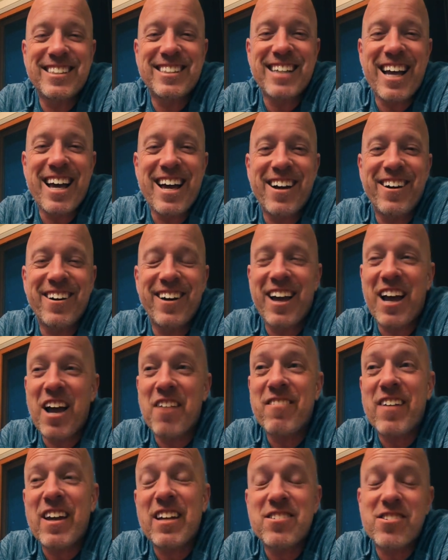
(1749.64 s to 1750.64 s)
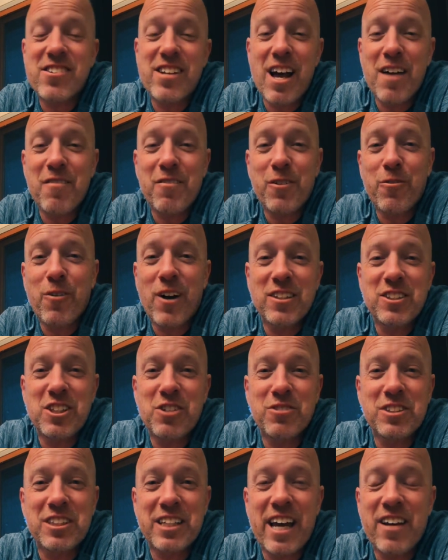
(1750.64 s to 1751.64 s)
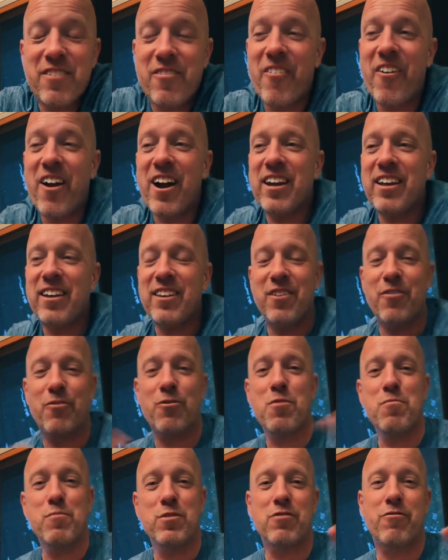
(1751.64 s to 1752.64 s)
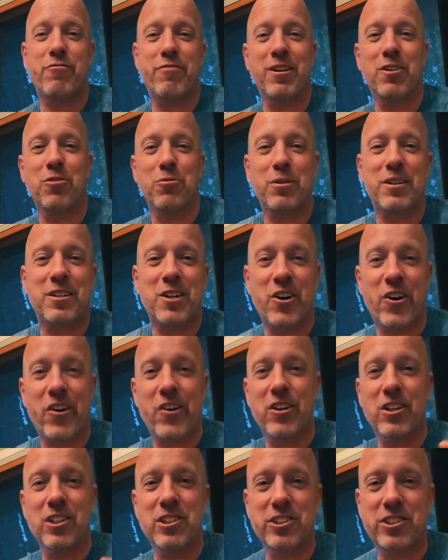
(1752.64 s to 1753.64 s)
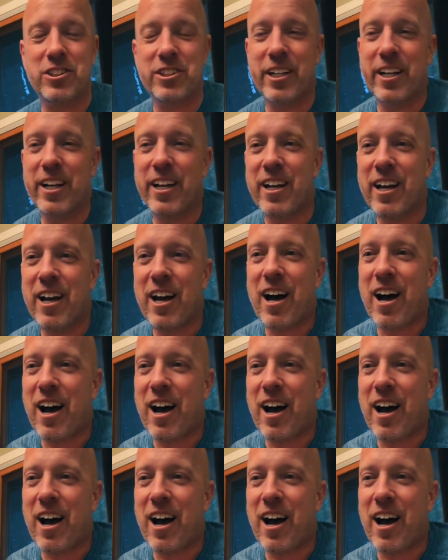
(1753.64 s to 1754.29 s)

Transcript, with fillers: last Saturday. I FaceTimed her while she was getting ready. The room was filled with girls.